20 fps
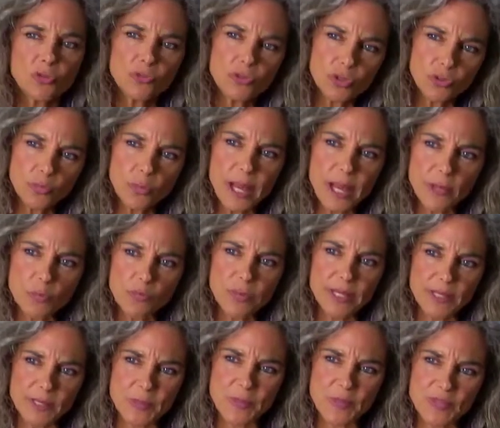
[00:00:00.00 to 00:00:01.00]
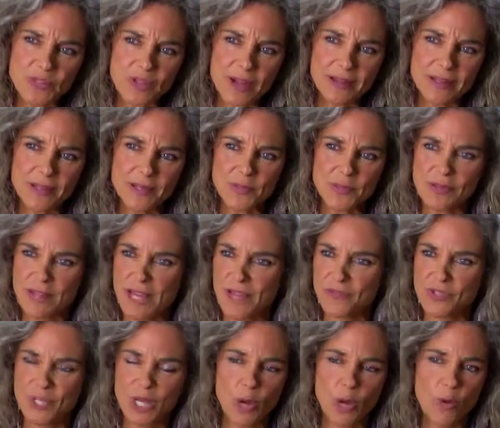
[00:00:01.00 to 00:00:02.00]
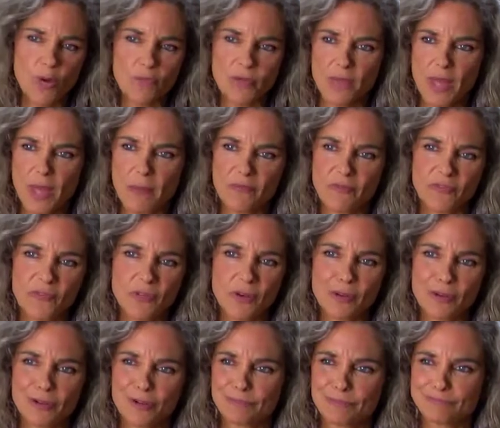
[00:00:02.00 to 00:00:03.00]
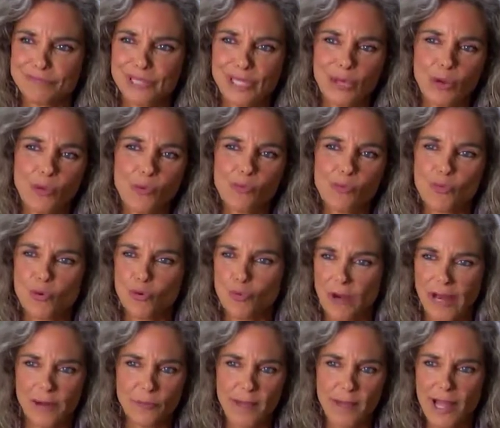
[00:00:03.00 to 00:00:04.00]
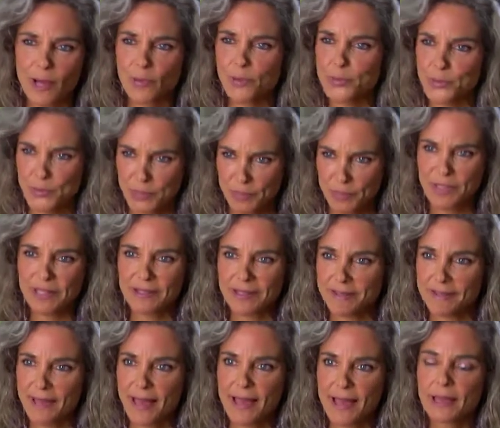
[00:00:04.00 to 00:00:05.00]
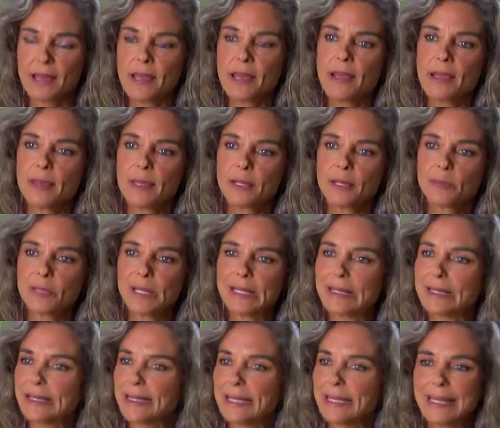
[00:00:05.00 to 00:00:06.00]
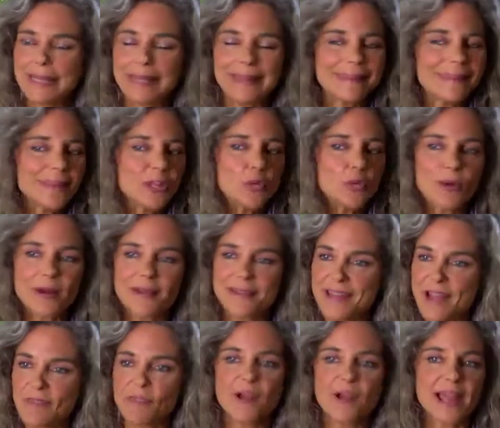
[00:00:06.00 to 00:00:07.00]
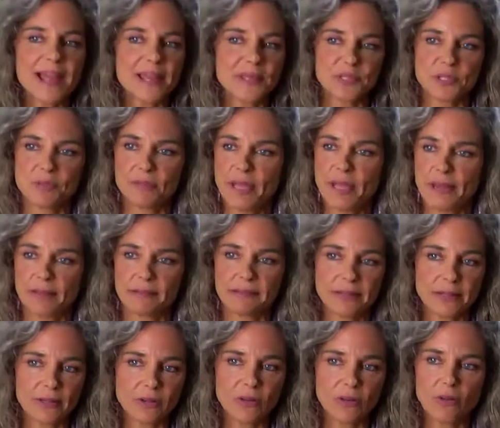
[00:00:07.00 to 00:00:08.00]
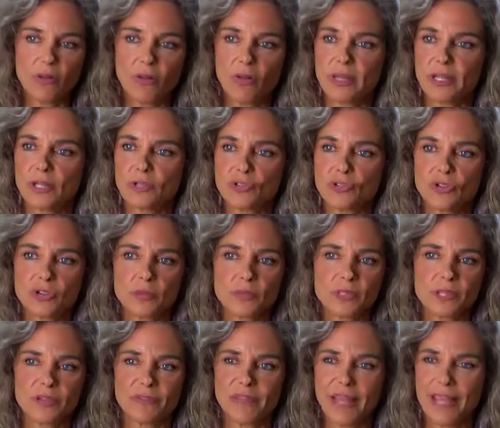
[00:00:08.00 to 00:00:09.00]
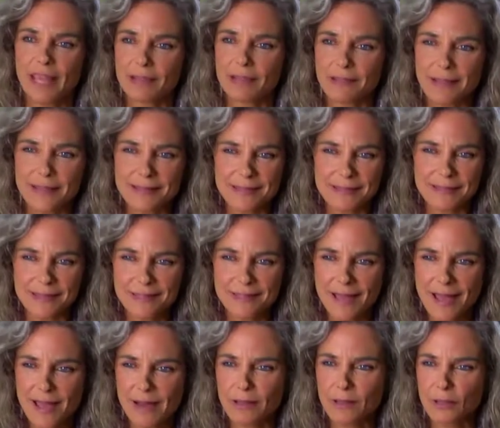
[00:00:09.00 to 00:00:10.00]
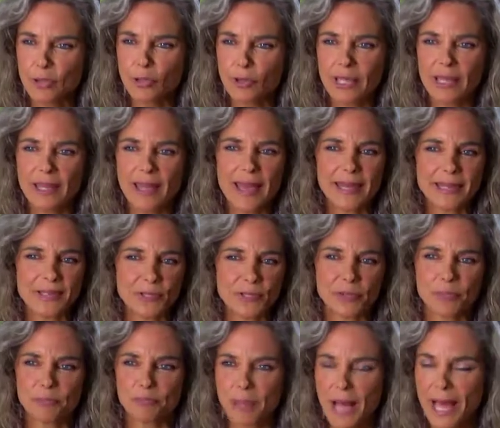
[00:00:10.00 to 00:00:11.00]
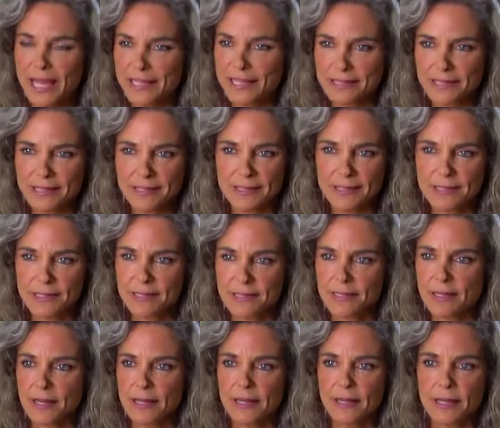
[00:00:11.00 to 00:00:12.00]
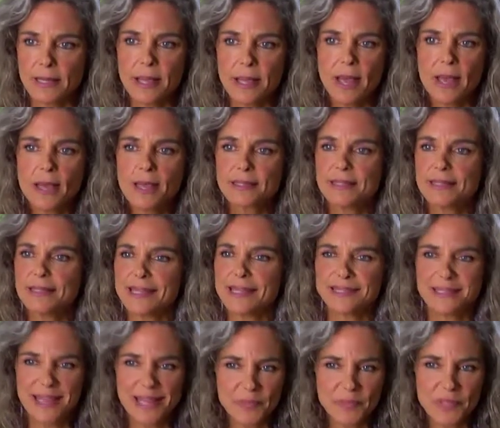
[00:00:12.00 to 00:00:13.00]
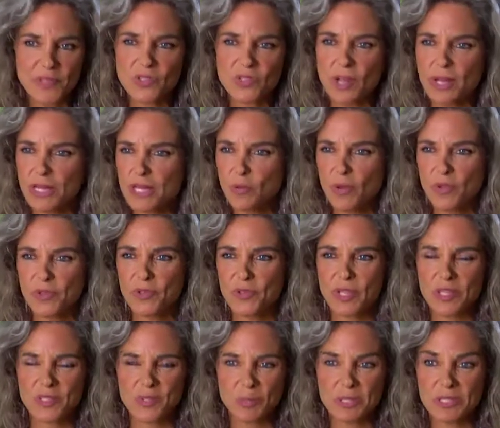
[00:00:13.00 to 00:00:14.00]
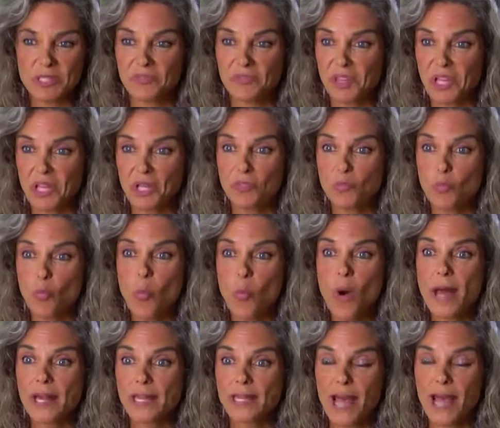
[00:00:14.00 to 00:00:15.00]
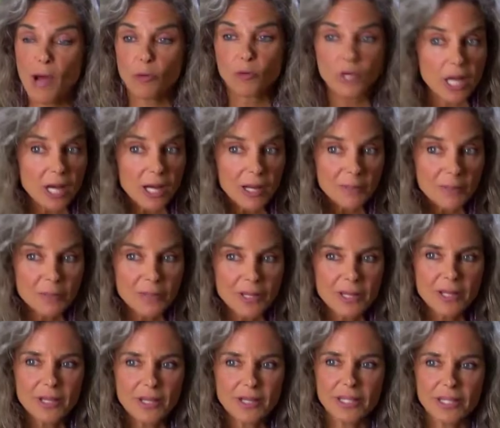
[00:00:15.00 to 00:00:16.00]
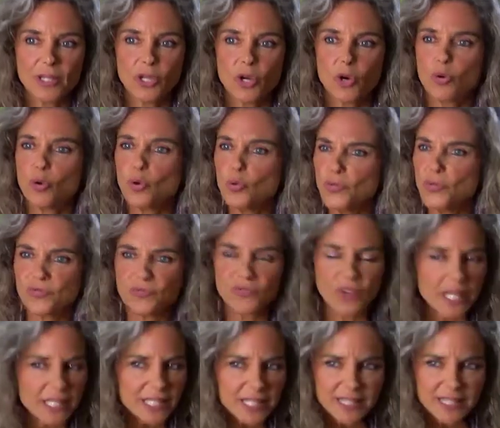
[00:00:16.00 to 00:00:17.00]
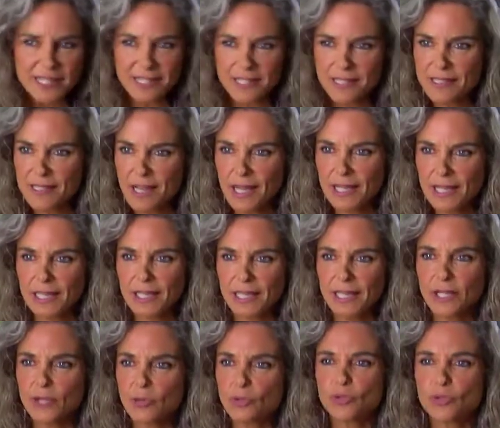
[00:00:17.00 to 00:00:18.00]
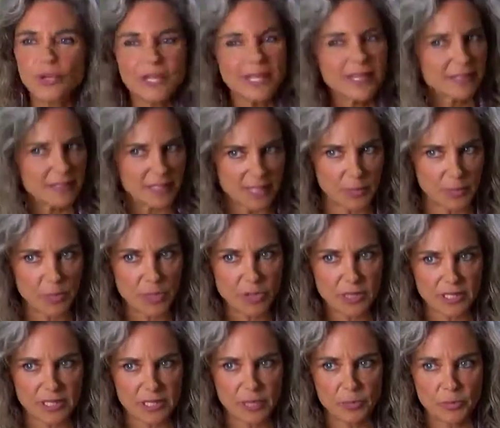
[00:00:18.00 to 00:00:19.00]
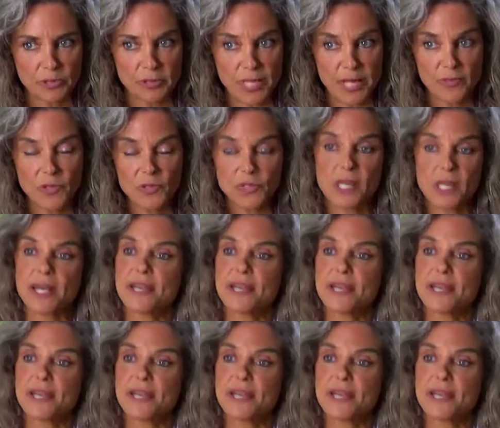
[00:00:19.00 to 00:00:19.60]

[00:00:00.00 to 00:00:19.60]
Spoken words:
You might read some studies and have to go over them for, grand rounds or something like that, but you are never asked to be analytical in terms of analyzing the data, looking at, is there a bias in this study? Did they set up the study with a specific wanted outcome? Who funded this study? Looking deeper at deeper levels.